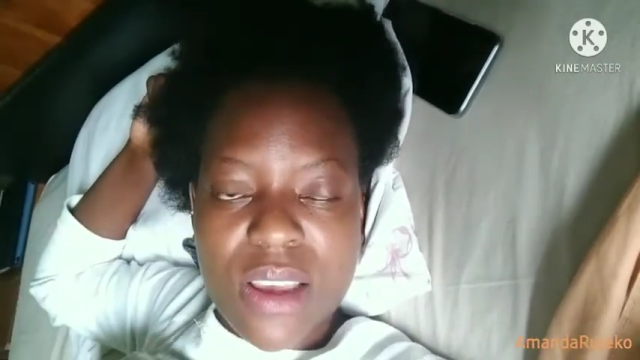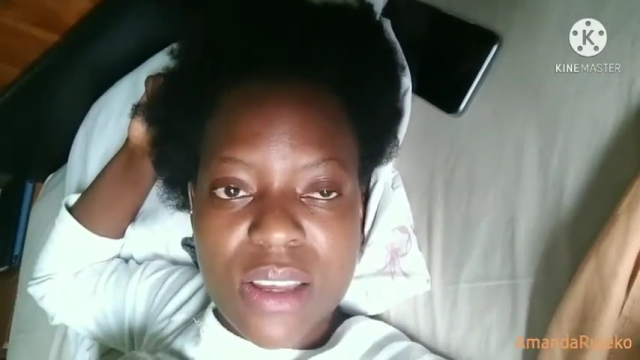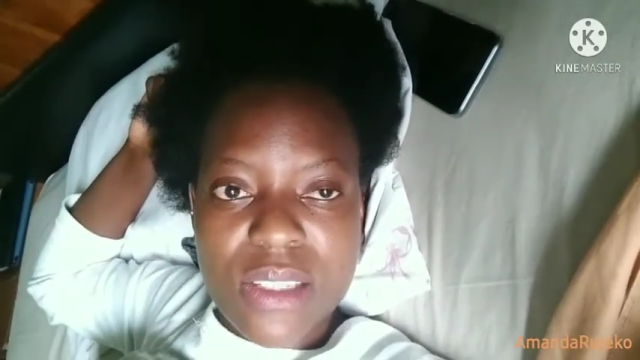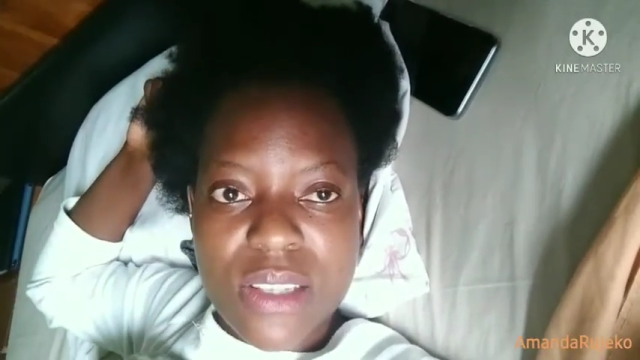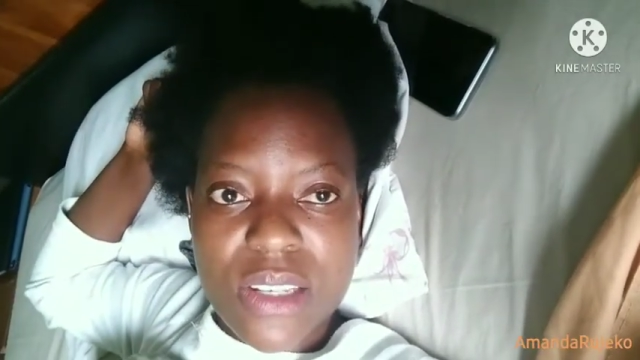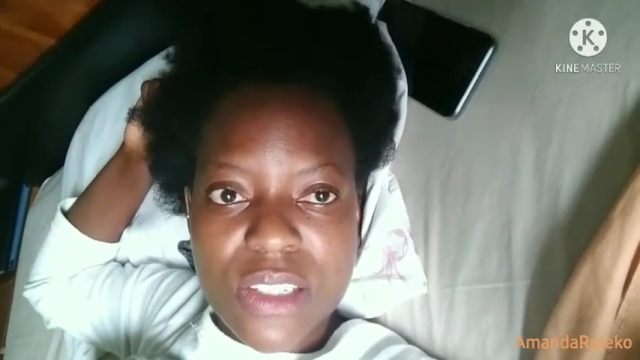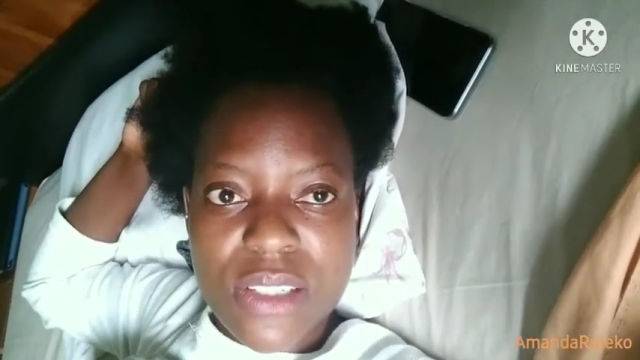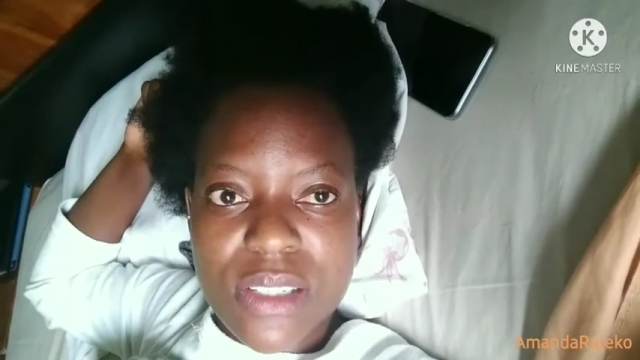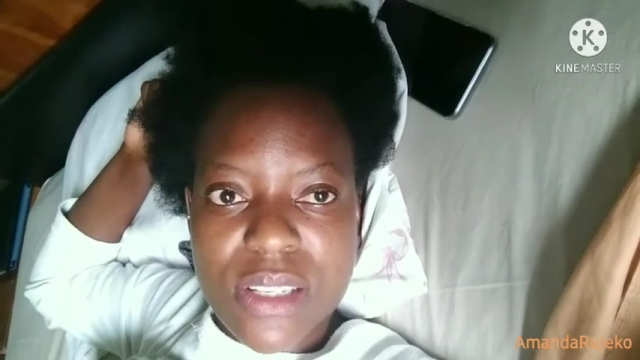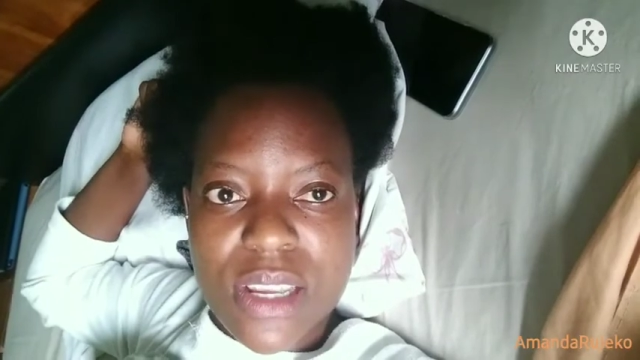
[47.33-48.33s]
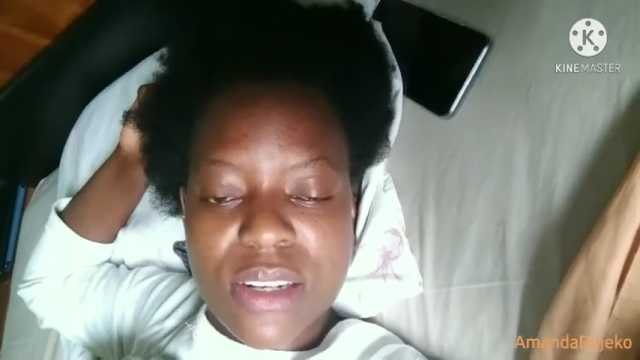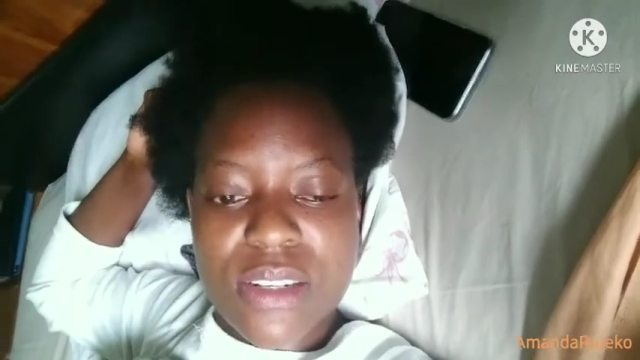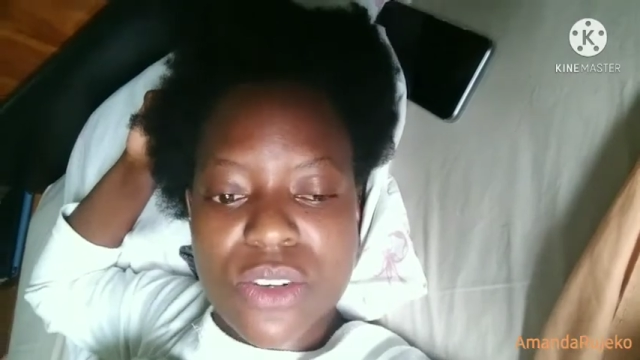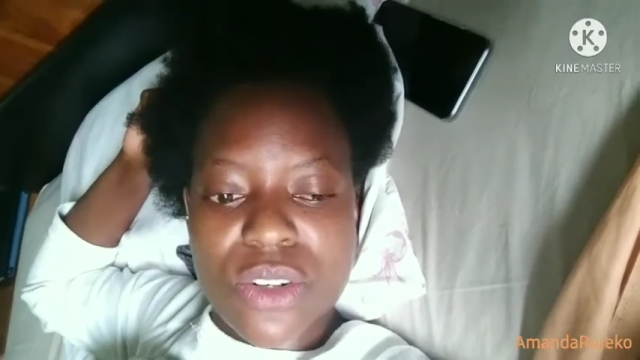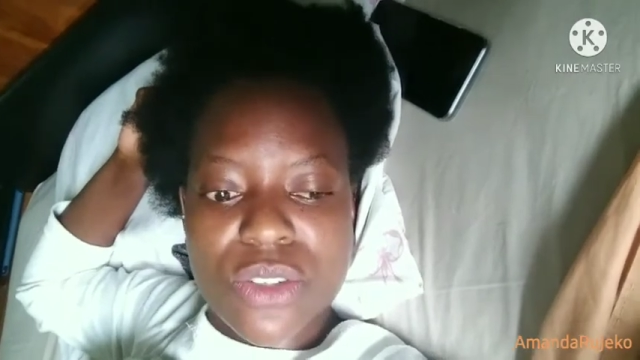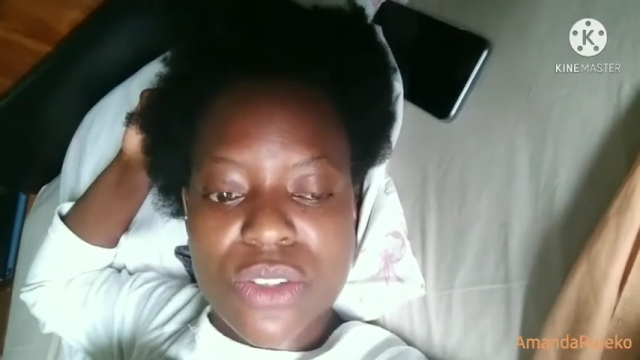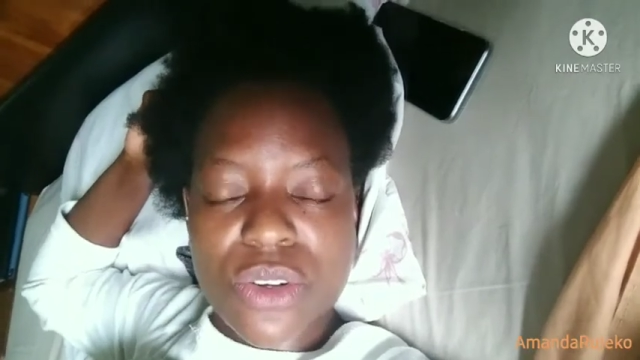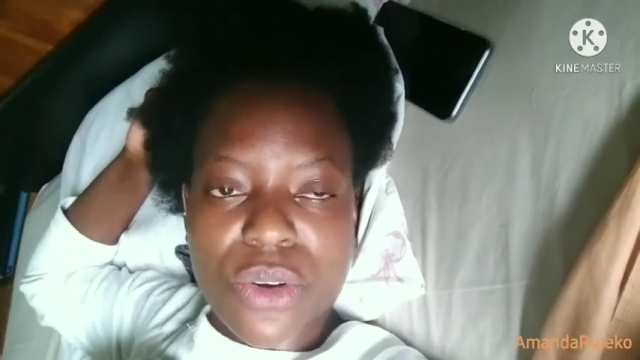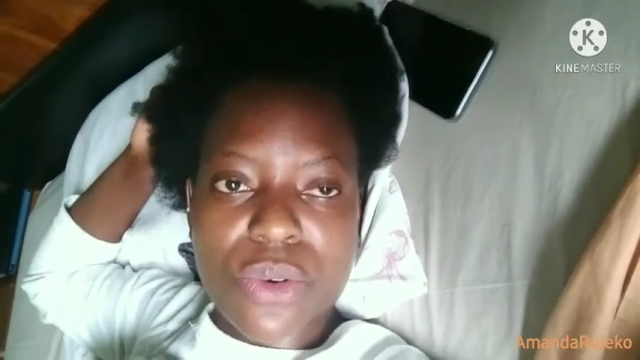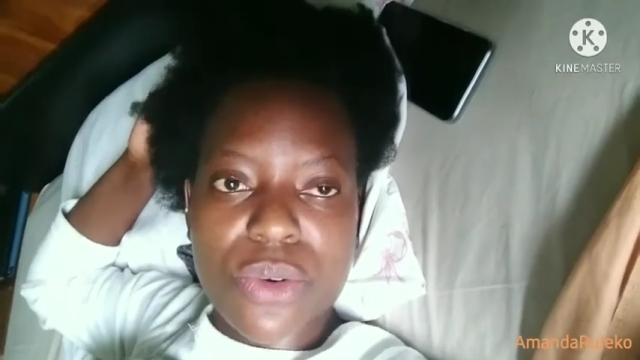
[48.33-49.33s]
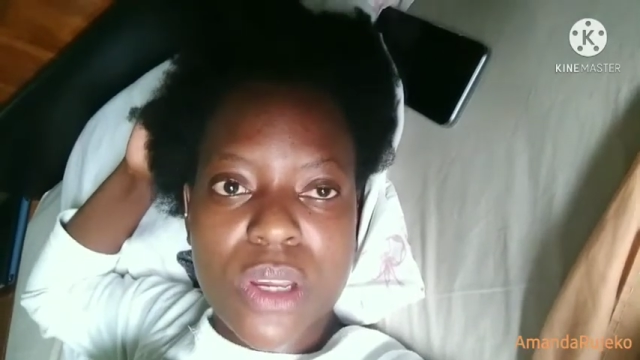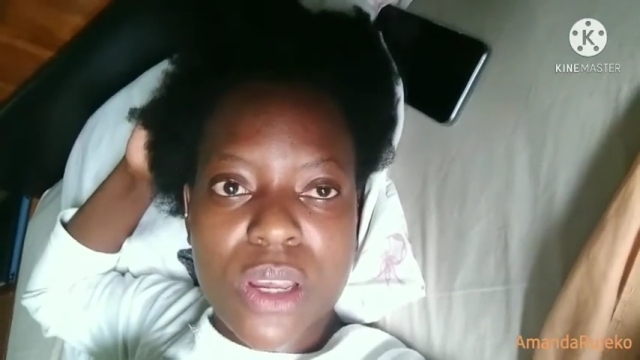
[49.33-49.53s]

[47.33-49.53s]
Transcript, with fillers: like i just decided not to go